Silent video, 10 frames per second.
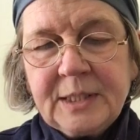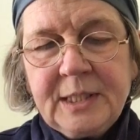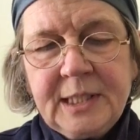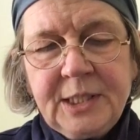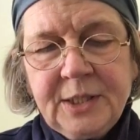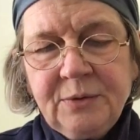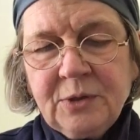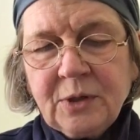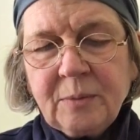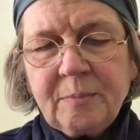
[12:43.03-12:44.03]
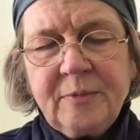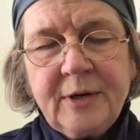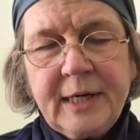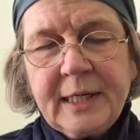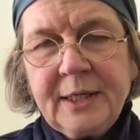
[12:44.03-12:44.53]
Did you not
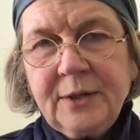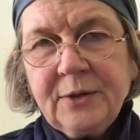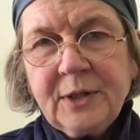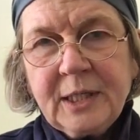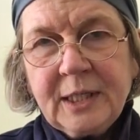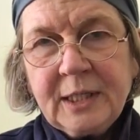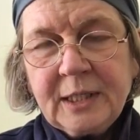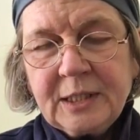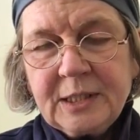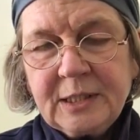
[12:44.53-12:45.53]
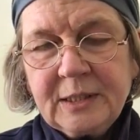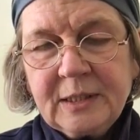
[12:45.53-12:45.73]
break your heart